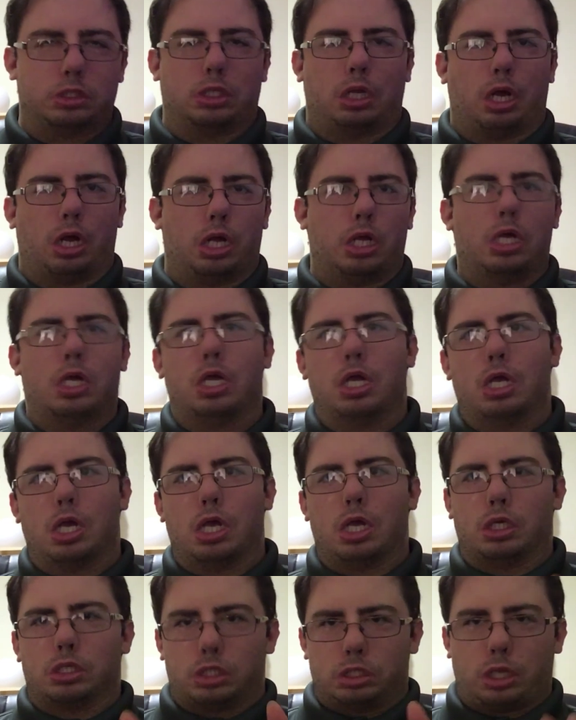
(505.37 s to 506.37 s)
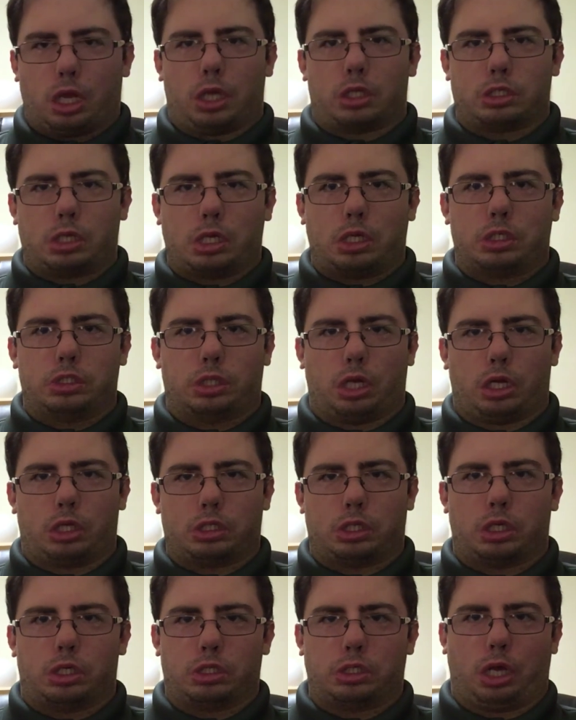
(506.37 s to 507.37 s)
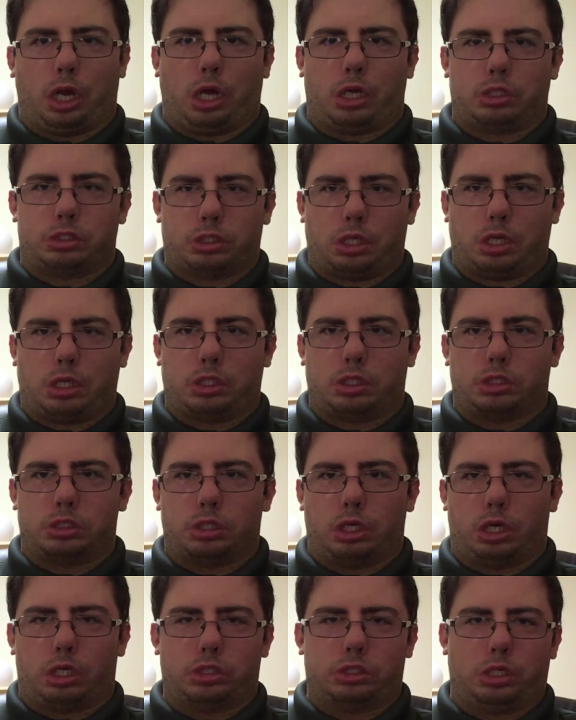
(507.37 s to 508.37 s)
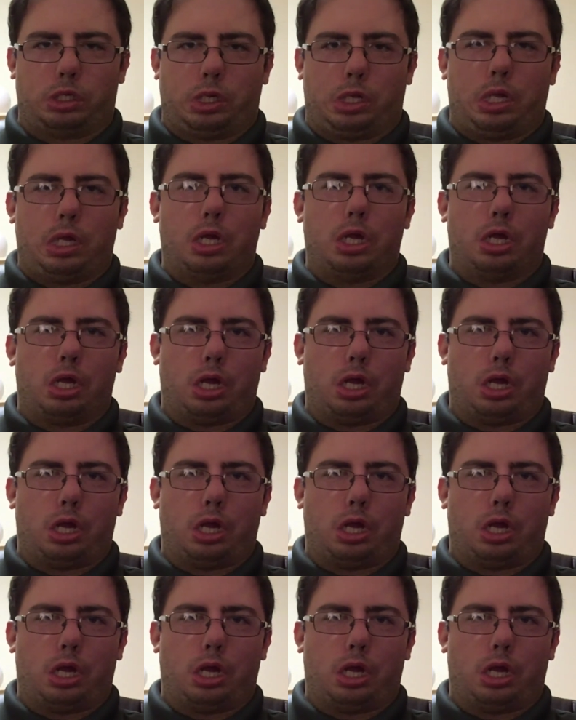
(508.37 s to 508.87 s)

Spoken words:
But with that being said, though, guys, thanks for watching,